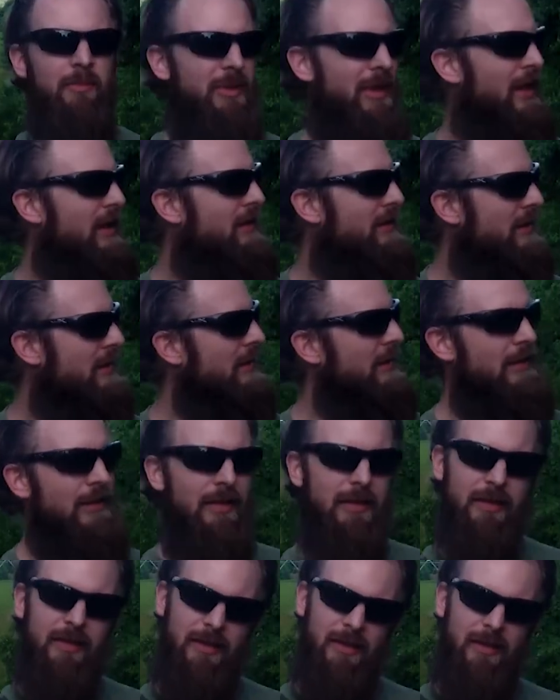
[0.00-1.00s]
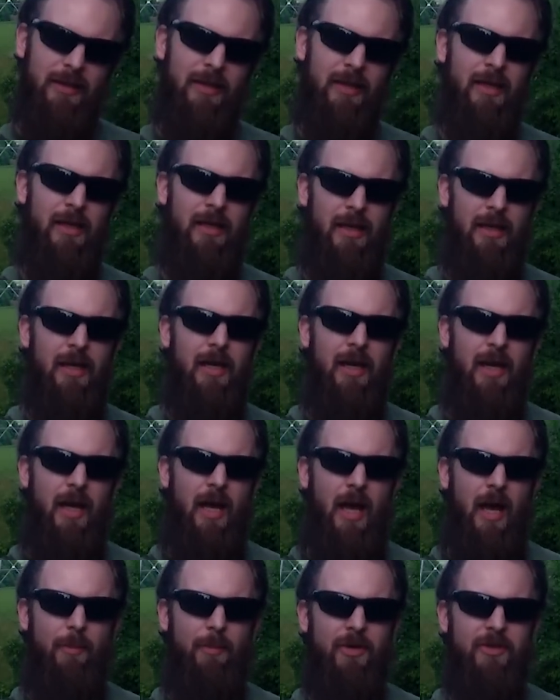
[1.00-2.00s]
But I think
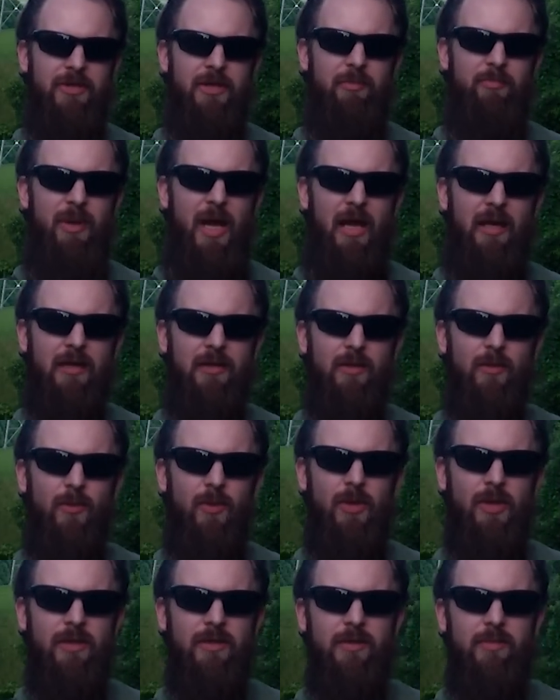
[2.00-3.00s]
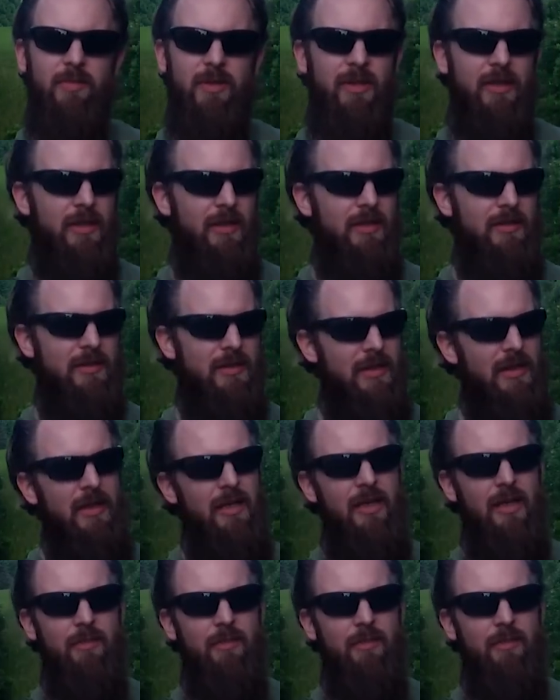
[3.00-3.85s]
I'm gonna dip back in the woods because